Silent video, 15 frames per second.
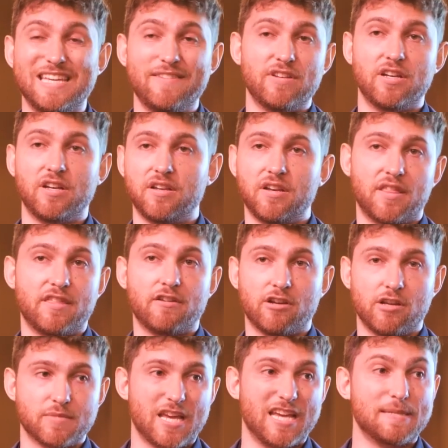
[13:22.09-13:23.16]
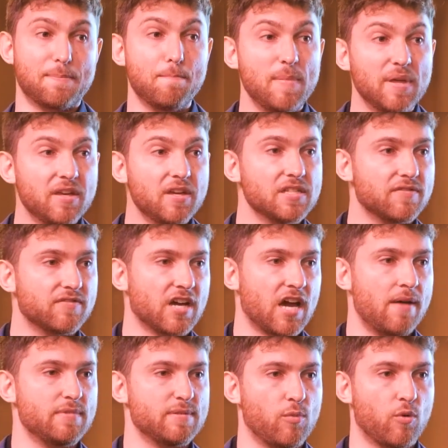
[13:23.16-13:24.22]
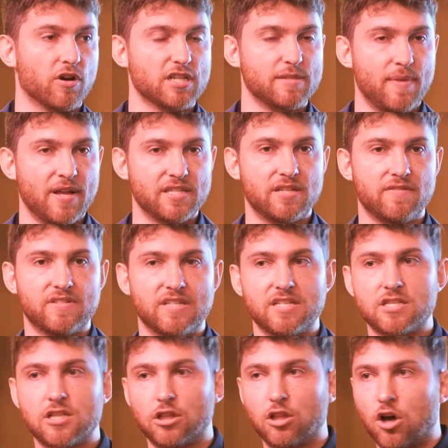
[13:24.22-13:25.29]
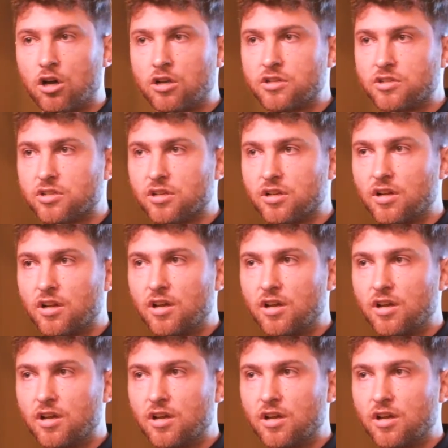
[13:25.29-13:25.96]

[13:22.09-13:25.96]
even in Ethereum's case, millions of times more expensive since the launch,